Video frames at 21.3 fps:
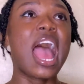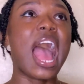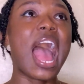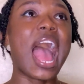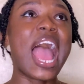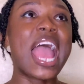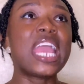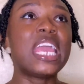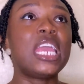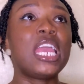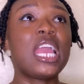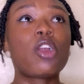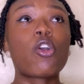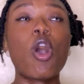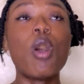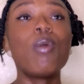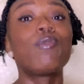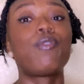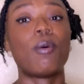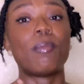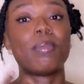I
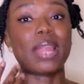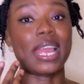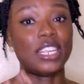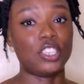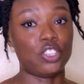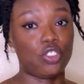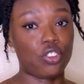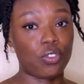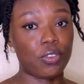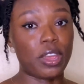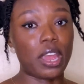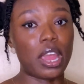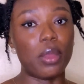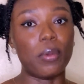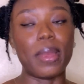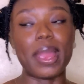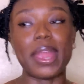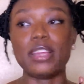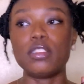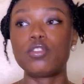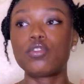come from Nigeria,
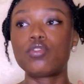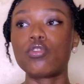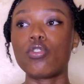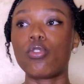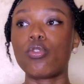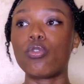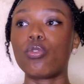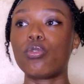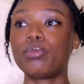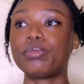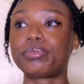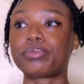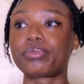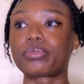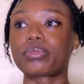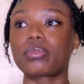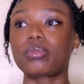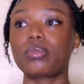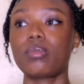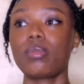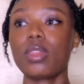right? So
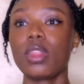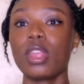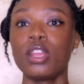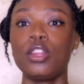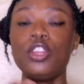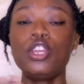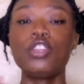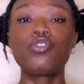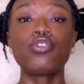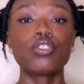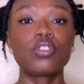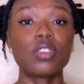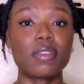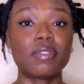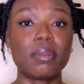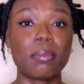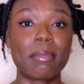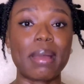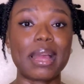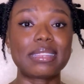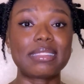the truth of
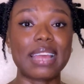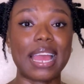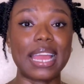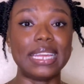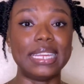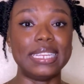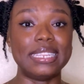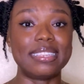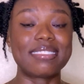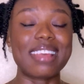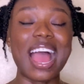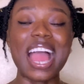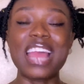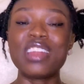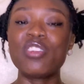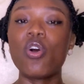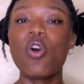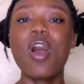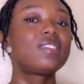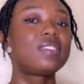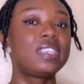the matter is I
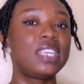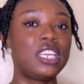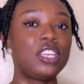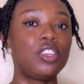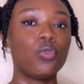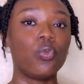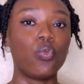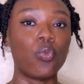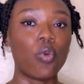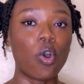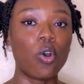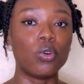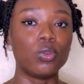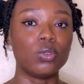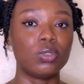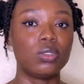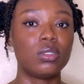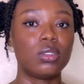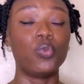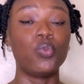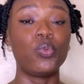don't see the
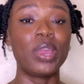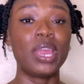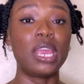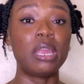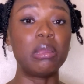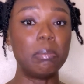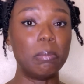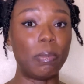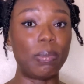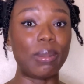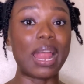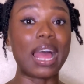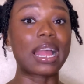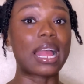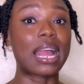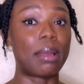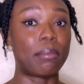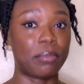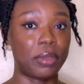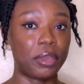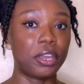world the way Black
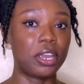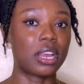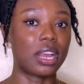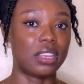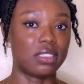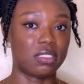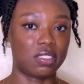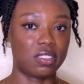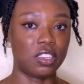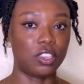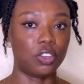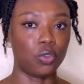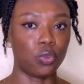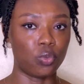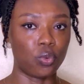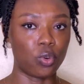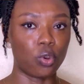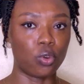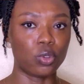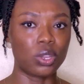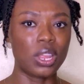Americans see the
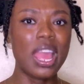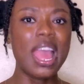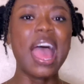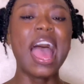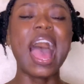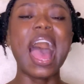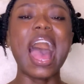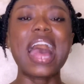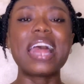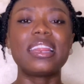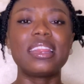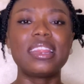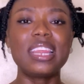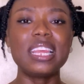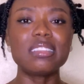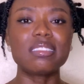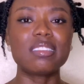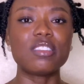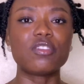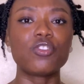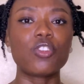world. And
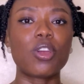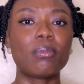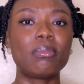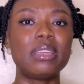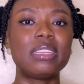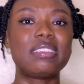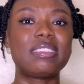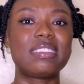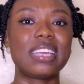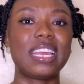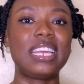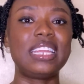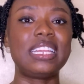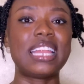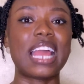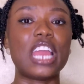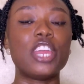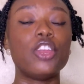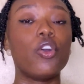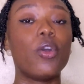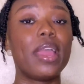this is not me saying
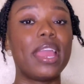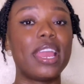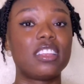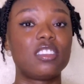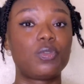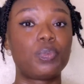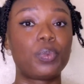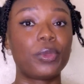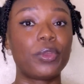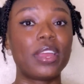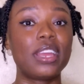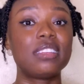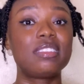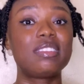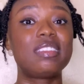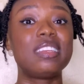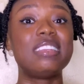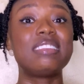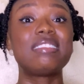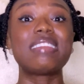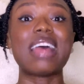that your
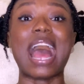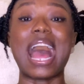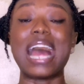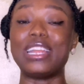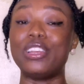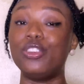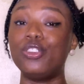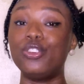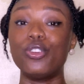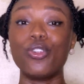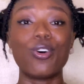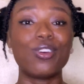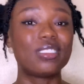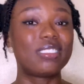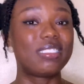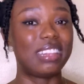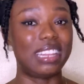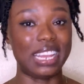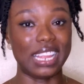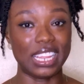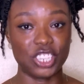experiences are not
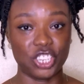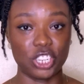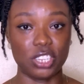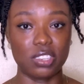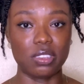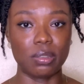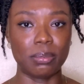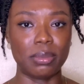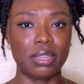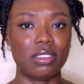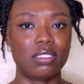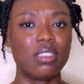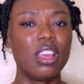legitimate.